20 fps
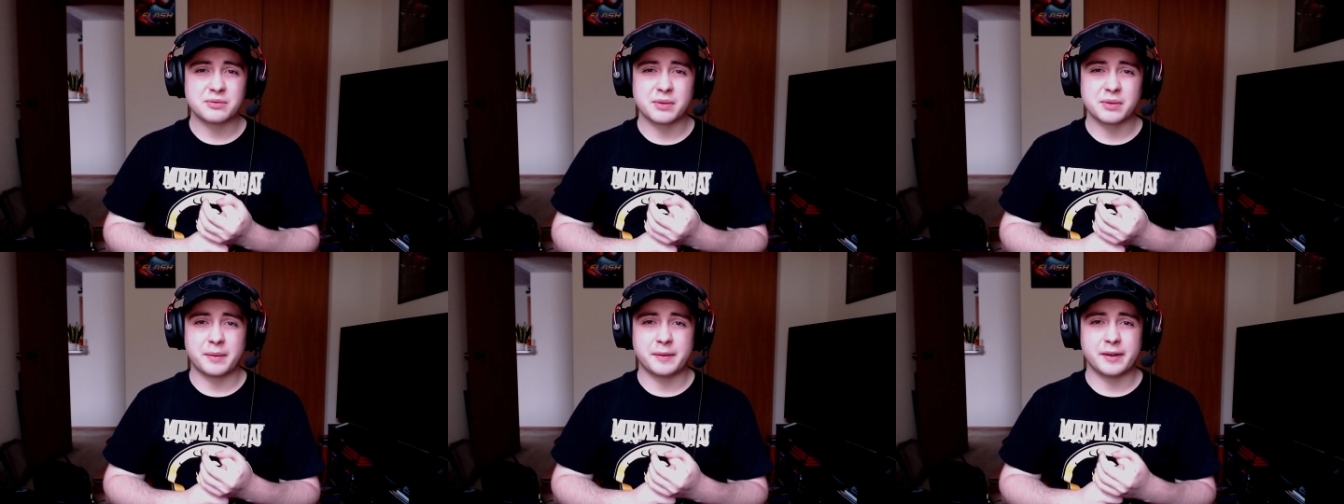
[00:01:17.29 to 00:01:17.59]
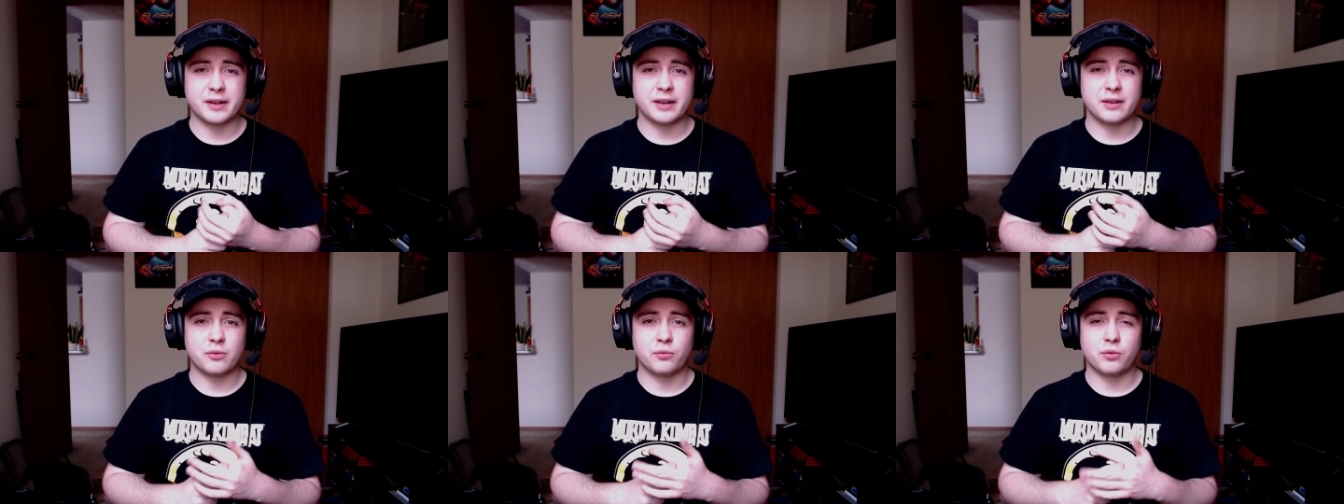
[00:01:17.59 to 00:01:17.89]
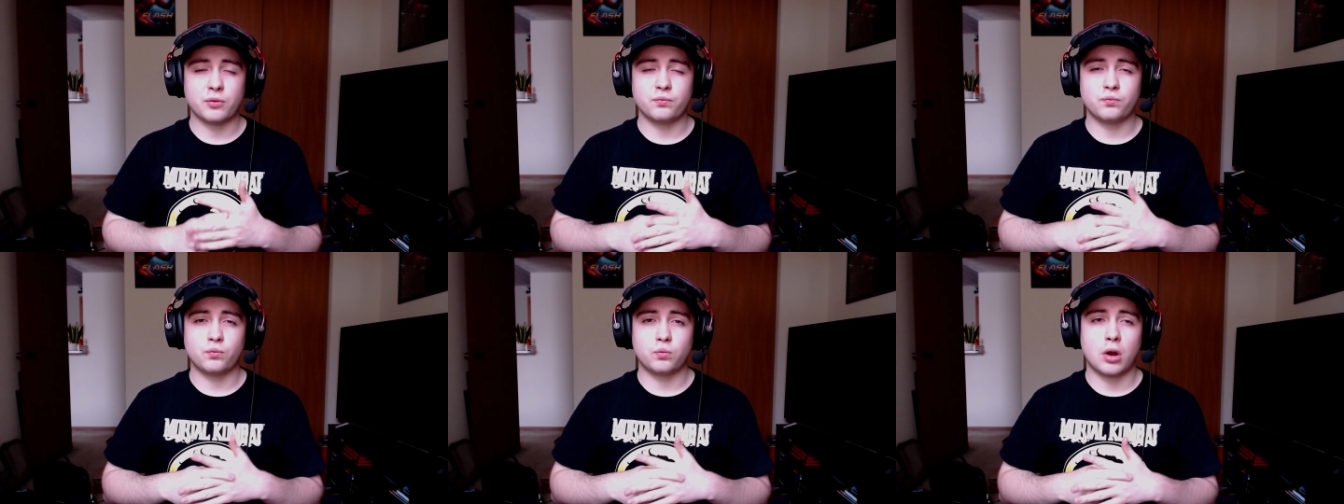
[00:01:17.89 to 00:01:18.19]
I mean,
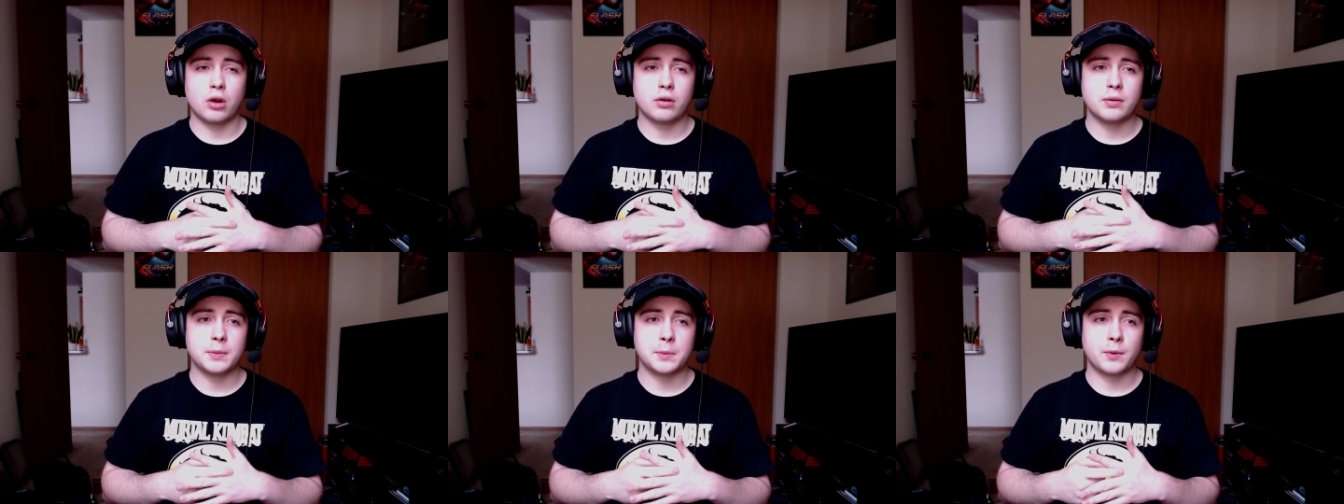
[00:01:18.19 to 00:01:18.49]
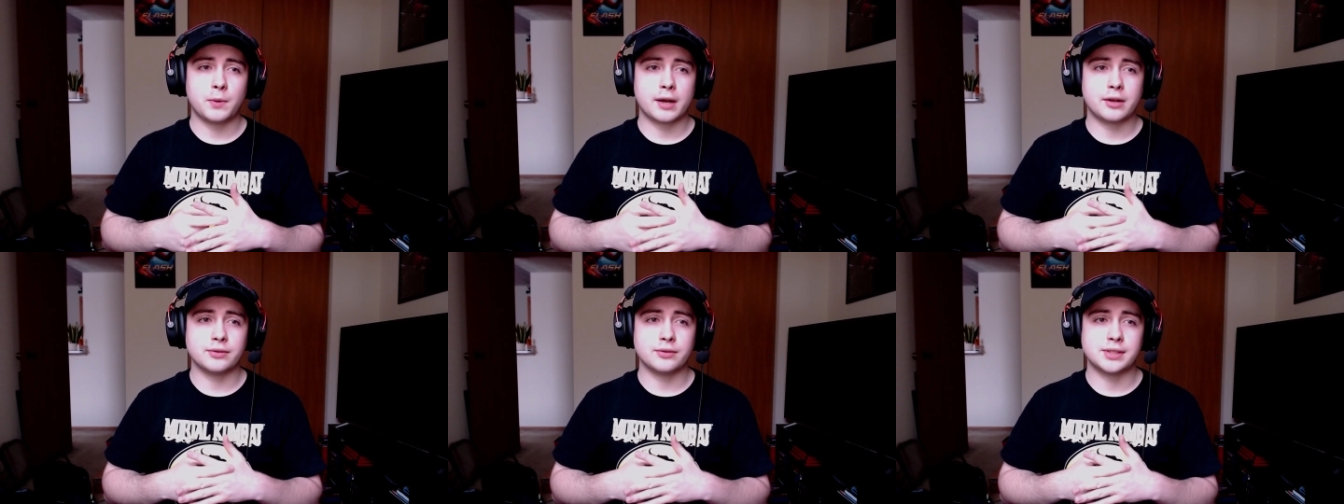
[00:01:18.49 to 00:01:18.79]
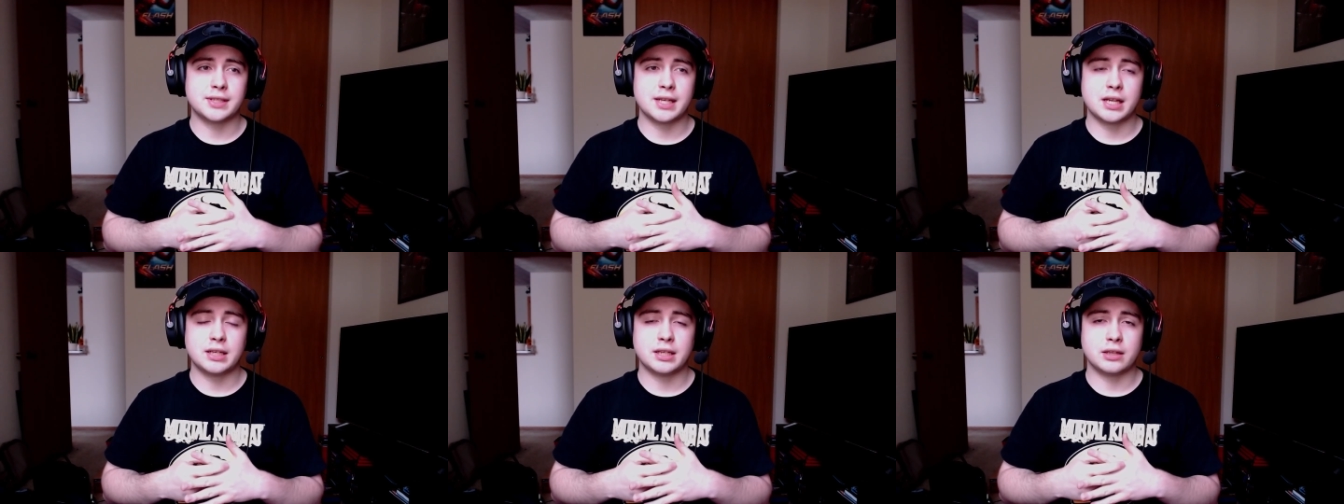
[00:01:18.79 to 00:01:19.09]
Welcome to Raccoon
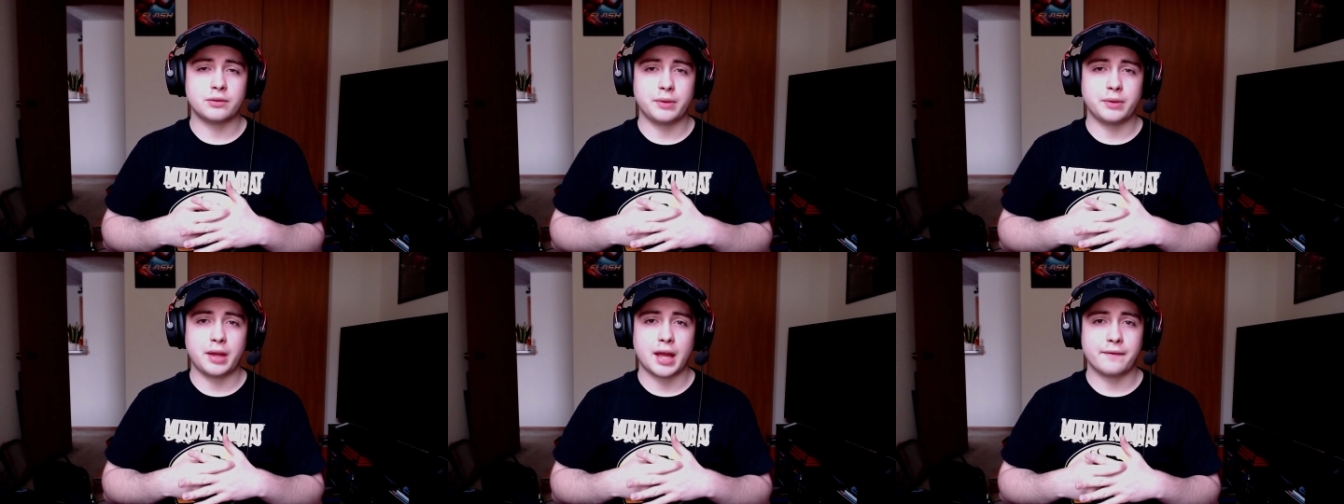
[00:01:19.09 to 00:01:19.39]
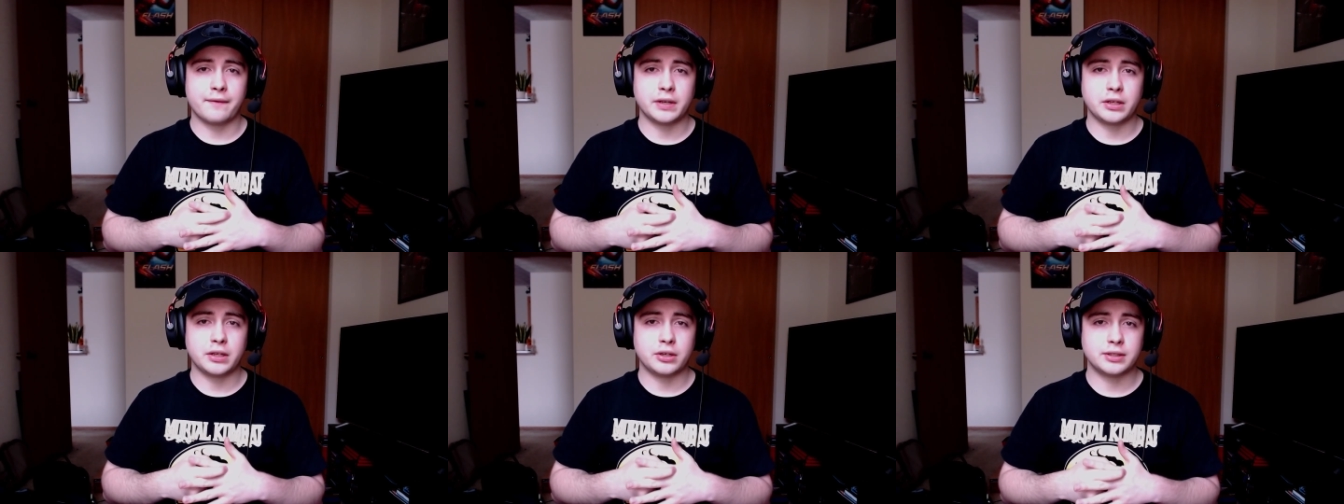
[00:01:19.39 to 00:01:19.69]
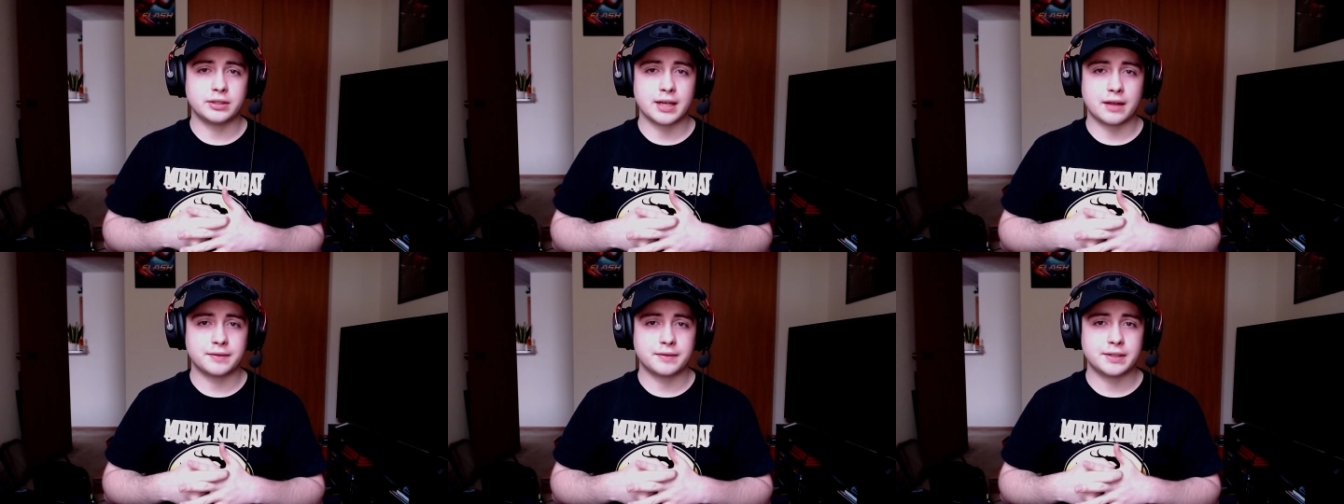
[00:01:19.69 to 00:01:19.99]
City didn't really have any good
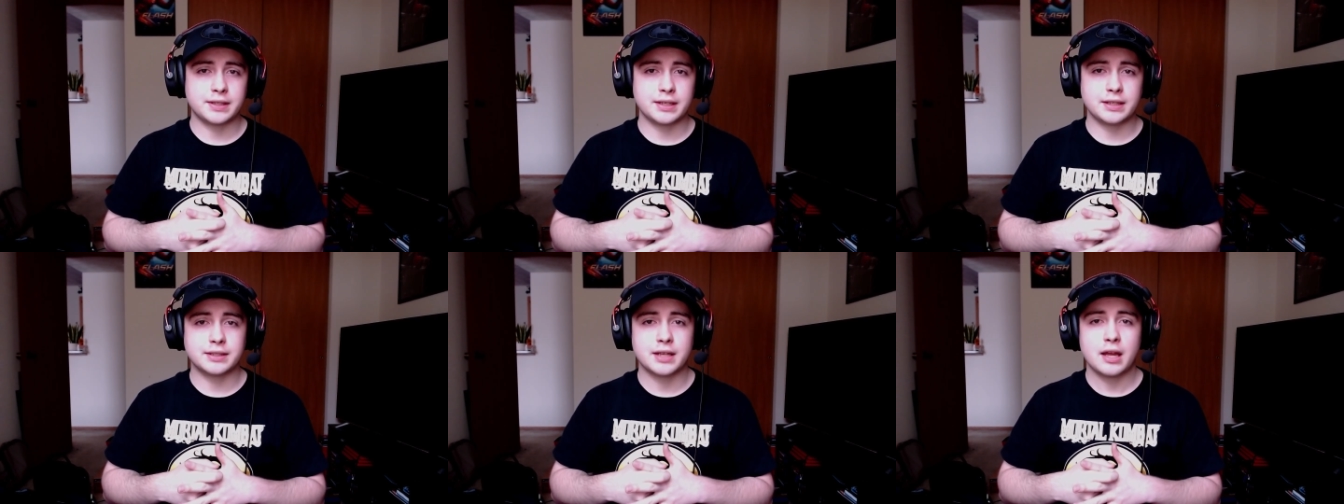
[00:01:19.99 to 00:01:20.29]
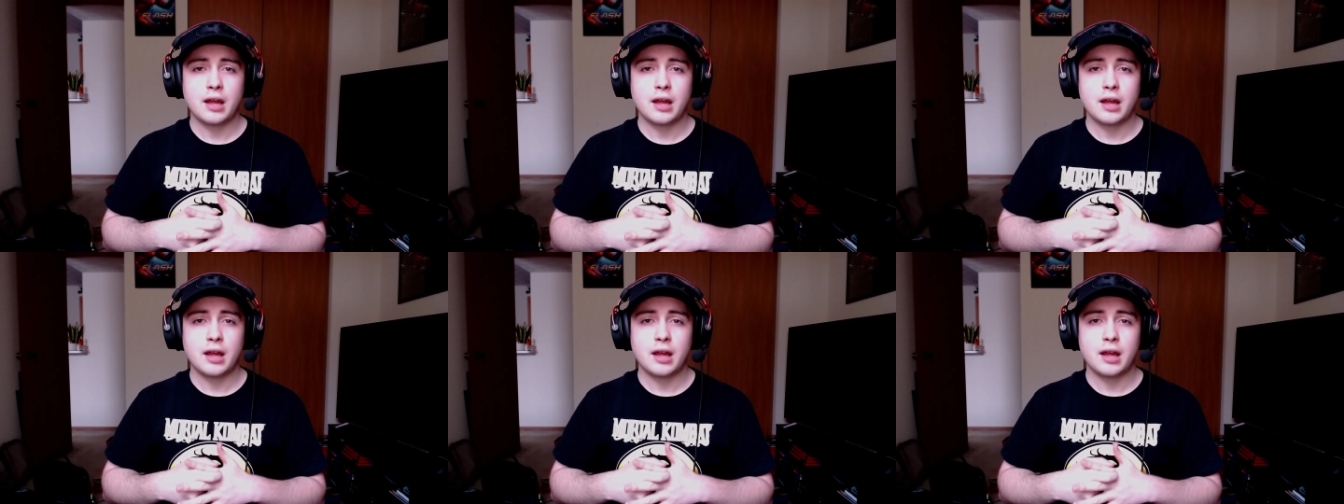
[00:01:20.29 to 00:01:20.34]
death scenes.